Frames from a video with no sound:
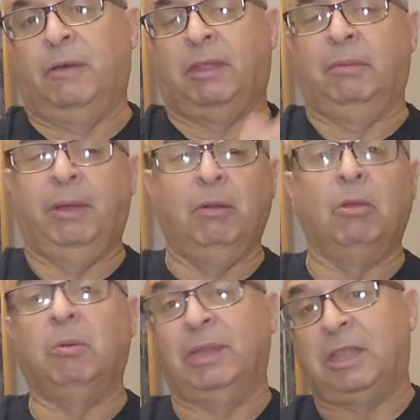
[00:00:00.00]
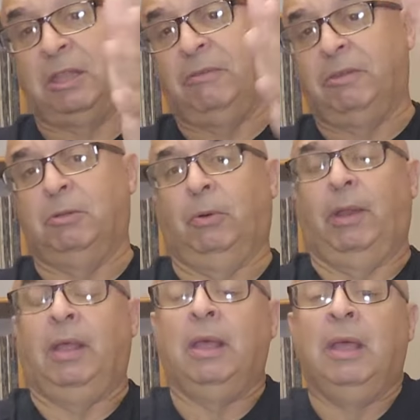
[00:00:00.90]
If they're Beatles, well, that's a different
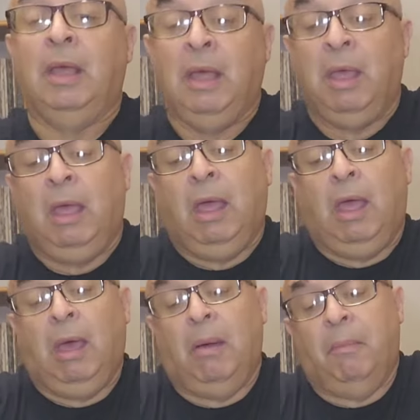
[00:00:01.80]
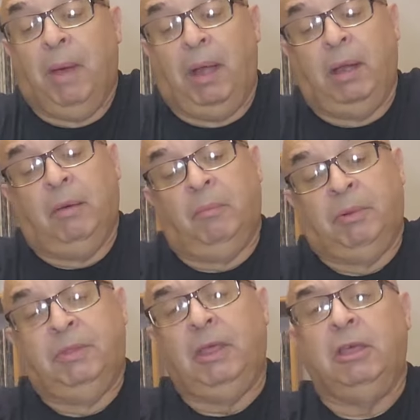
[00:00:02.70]
story. But
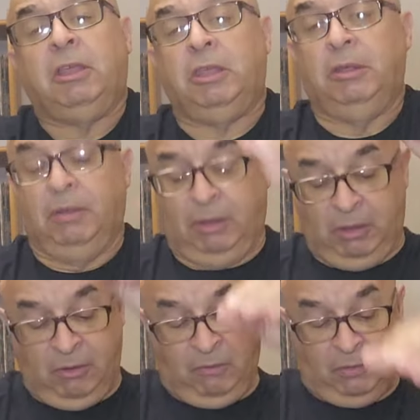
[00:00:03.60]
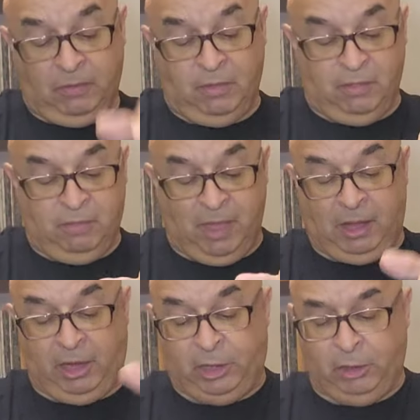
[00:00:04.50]
with this, you've got
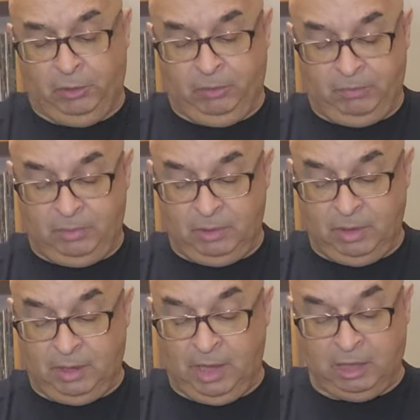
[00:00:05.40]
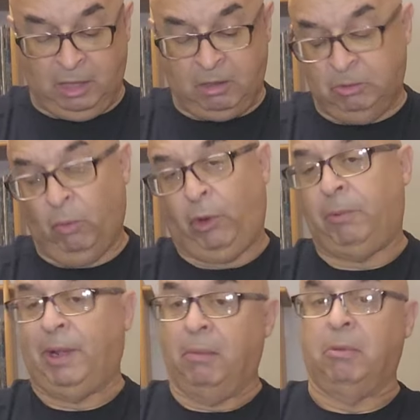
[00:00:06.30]
that issue. Okay, so storage
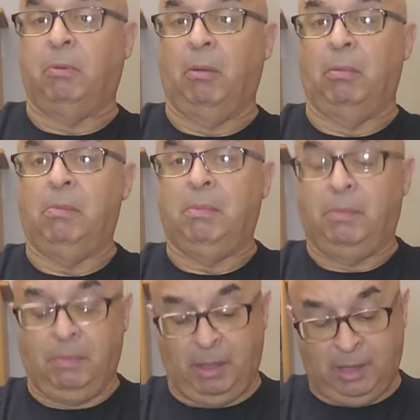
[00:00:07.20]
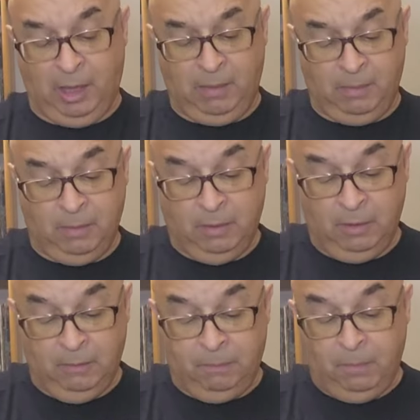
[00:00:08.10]
becomes a problem. Okay,
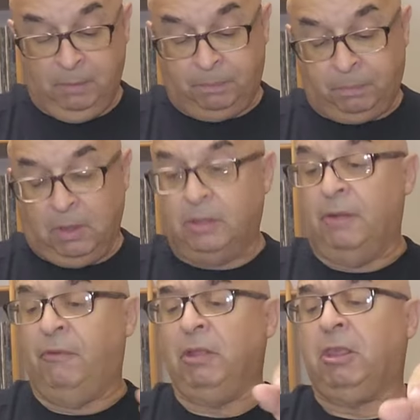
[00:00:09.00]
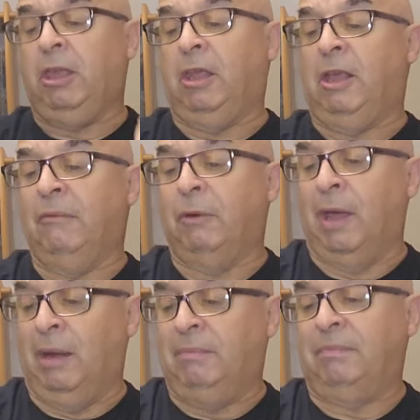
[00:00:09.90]
the front CD cover
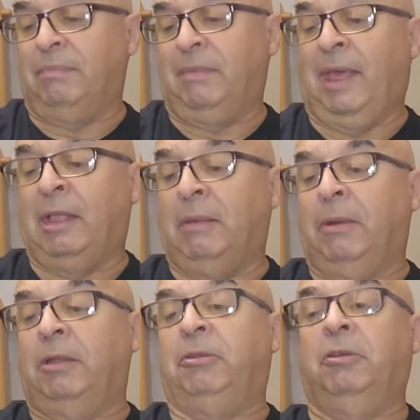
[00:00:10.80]
art is limited